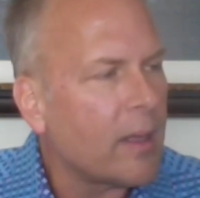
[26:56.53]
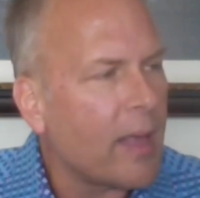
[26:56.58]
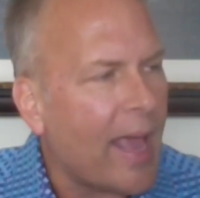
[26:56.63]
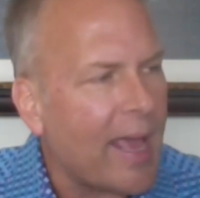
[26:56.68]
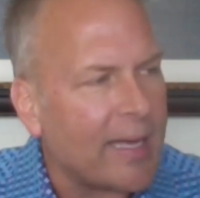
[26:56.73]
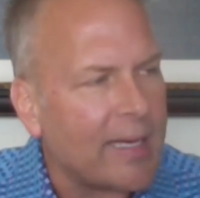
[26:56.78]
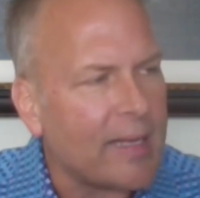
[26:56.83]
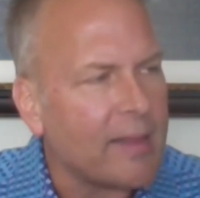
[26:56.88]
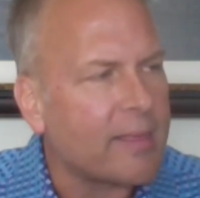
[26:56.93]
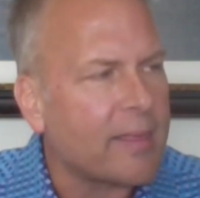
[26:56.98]

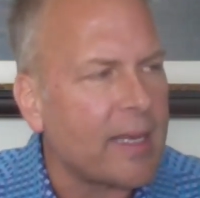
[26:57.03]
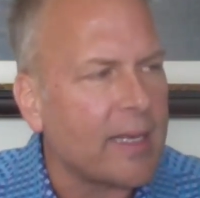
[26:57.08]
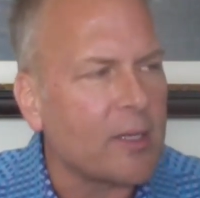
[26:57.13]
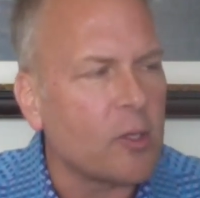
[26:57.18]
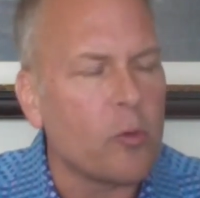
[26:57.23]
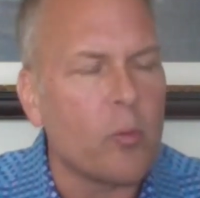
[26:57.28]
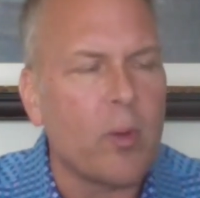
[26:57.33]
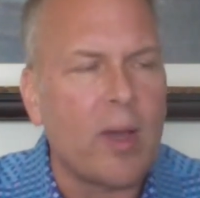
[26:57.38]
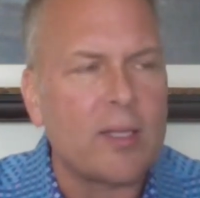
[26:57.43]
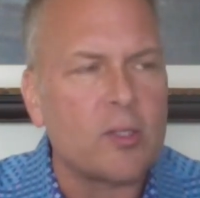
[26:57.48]
anything
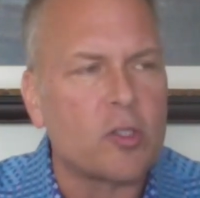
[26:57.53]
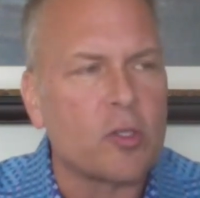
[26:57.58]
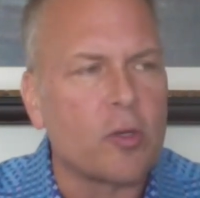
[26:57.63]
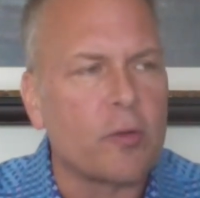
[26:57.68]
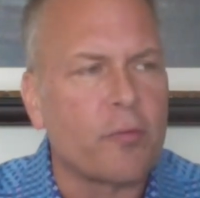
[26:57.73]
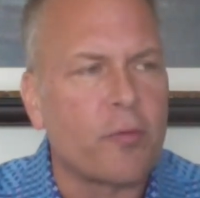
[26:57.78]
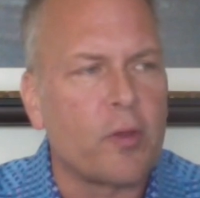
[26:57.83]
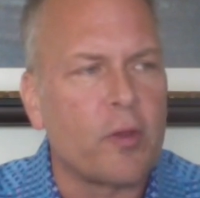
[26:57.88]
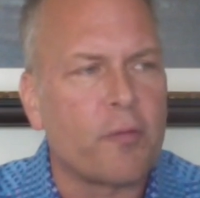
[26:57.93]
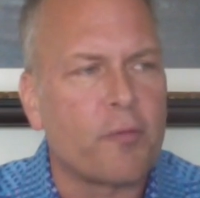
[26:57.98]
you enter
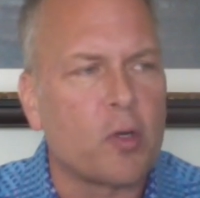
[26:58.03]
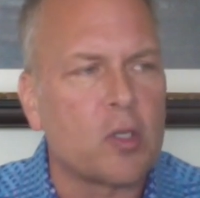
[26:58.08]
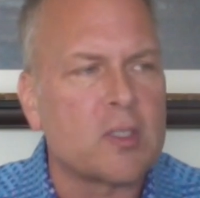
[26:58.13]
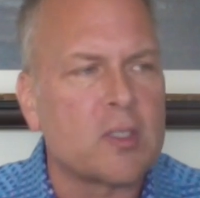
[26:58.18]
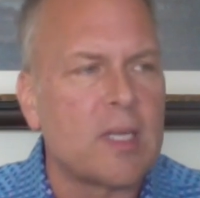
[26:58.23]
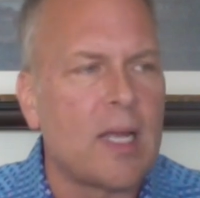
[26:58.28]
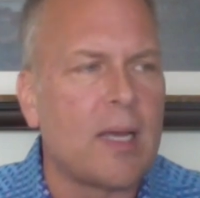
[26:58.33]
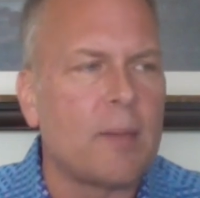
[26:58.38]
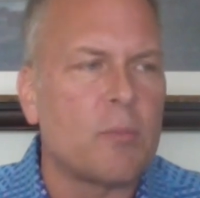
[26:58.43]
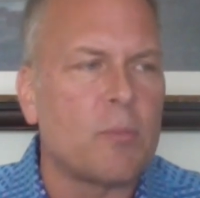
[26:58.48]
for the first
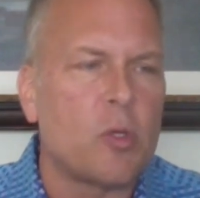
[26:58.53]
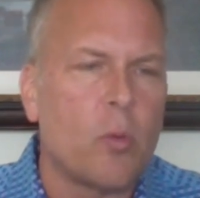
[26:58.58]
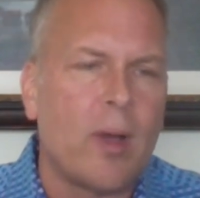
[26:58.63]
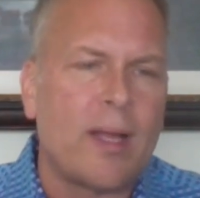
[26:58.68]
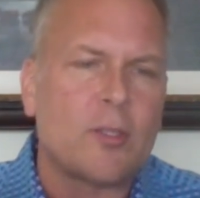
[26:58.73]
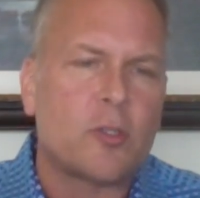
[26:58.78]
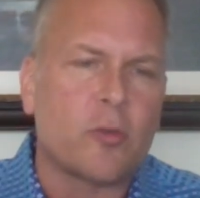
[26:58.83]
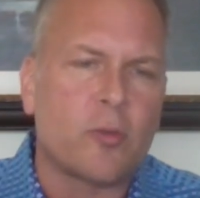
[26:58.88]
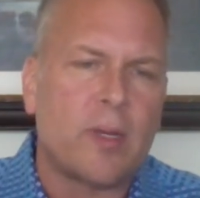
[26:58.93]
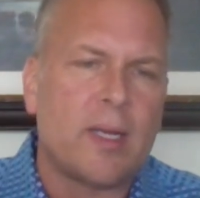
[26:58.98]
time, you
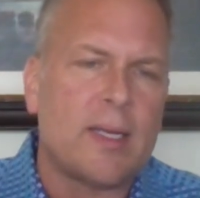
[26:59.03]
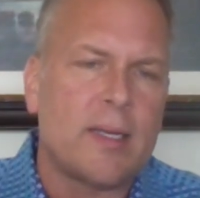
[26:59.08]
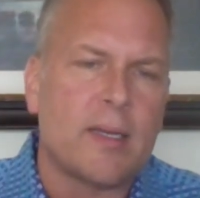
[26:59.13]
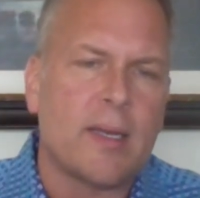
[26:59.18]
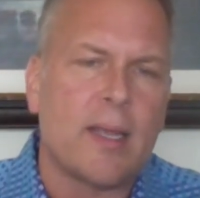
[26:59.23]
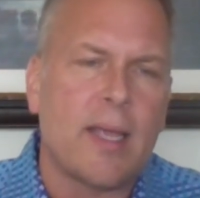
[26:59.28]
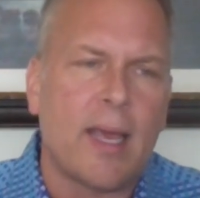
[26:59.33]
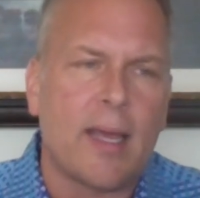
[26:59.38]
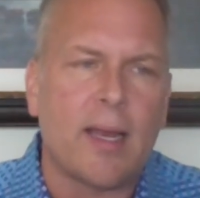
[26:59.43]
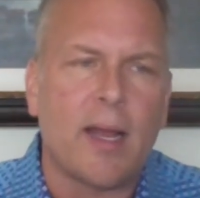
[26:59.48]
enter
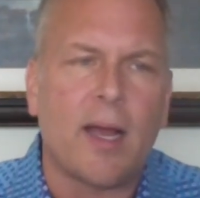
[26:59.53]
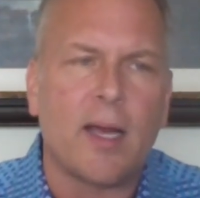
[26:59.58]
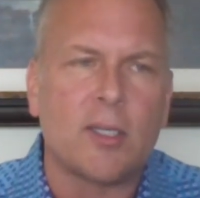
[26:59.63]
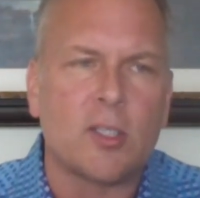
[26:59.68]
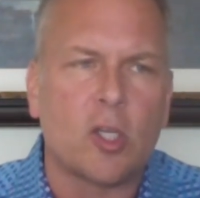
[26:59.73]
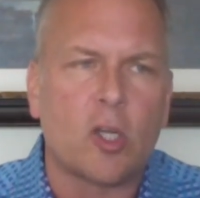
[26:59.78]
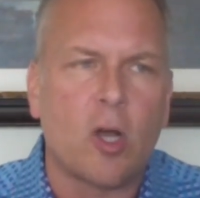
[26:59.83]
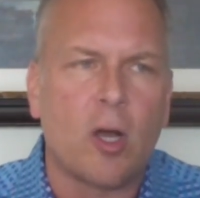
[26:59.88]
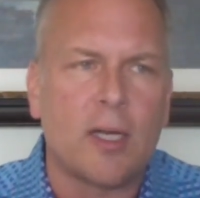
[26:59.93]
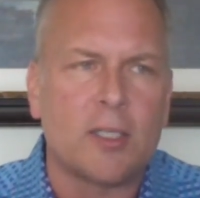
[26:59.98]
in at
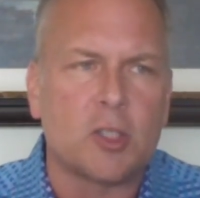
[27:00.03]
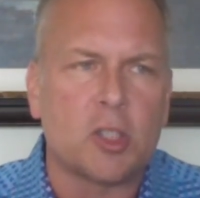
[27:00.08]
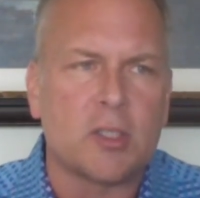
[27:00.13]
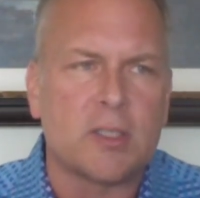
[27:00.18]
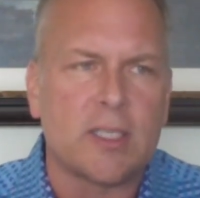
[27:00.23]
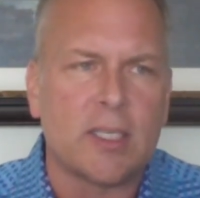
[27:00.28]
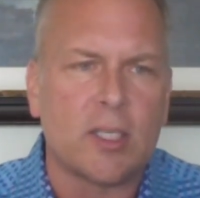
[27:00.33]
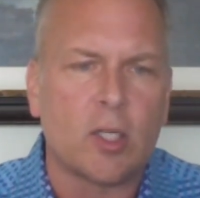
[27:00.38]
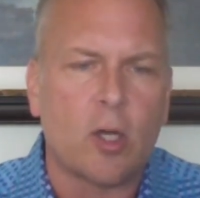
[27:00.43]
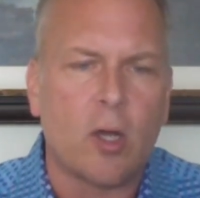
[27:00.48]

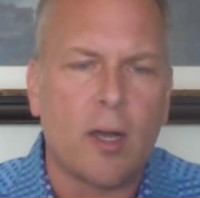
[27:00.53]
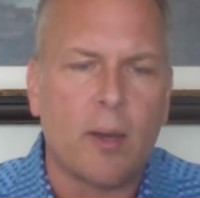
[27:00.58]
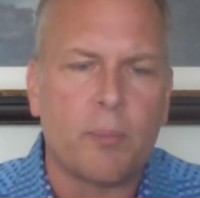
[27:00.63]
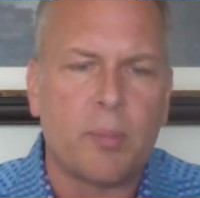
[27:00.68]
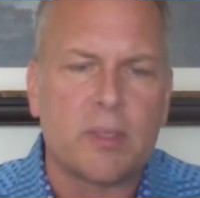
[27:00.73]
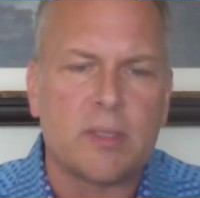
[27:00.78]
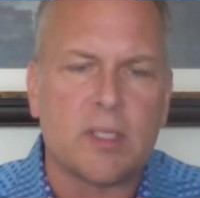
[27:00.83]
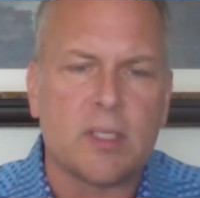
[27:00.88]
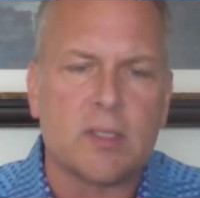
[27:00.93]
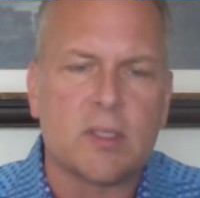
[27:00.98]
unconscious
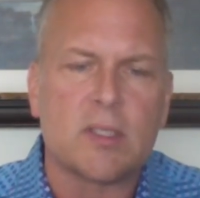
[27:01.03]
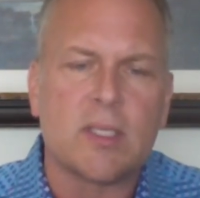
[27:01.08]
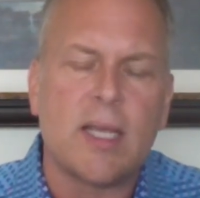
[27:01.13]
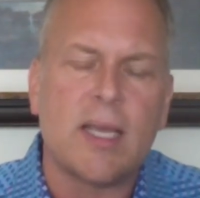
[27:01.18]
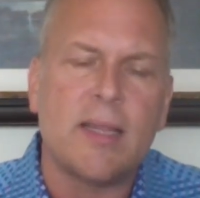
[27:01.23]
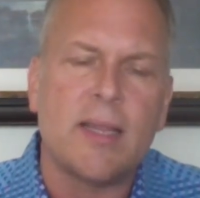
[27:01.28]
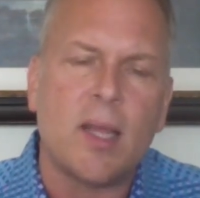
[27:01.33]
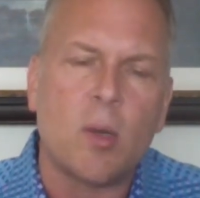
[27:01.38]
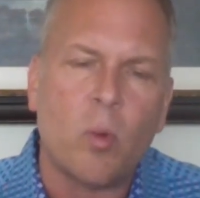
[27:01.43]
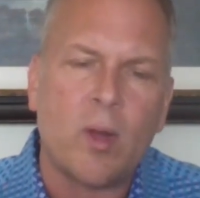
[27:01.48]
incompetence.
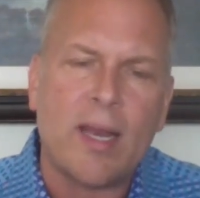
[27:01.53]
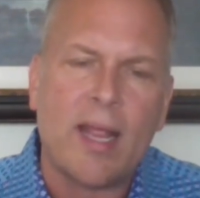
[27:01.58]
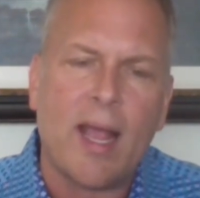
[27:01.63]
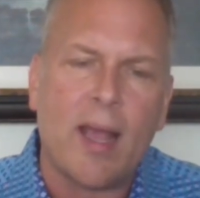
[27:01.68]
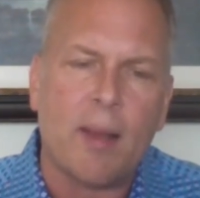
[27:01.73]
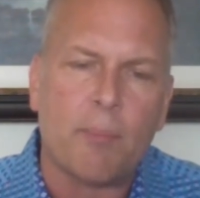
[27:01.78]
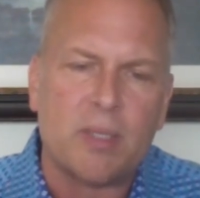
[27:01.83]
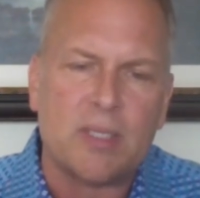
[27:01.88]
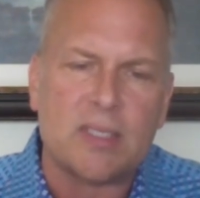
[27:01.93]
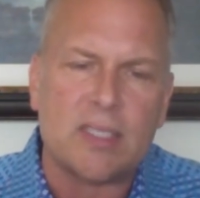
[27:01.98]
And then what
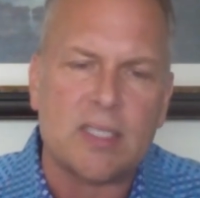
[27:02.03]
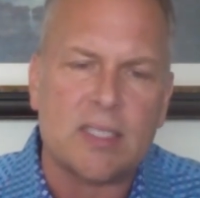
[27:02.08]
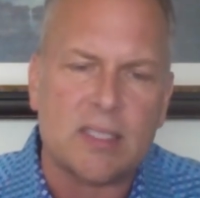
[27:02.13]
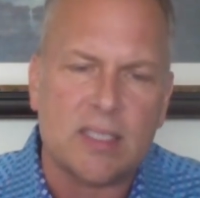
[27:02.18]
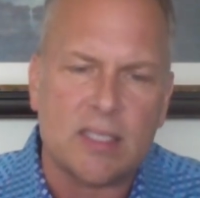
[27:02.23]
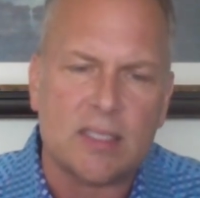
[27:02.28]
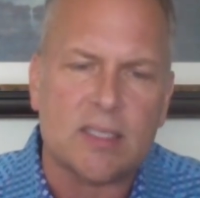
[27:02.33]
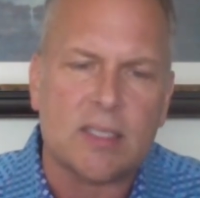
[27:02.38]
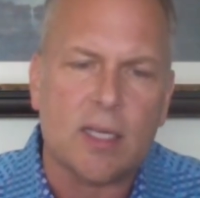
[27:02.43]
happens is in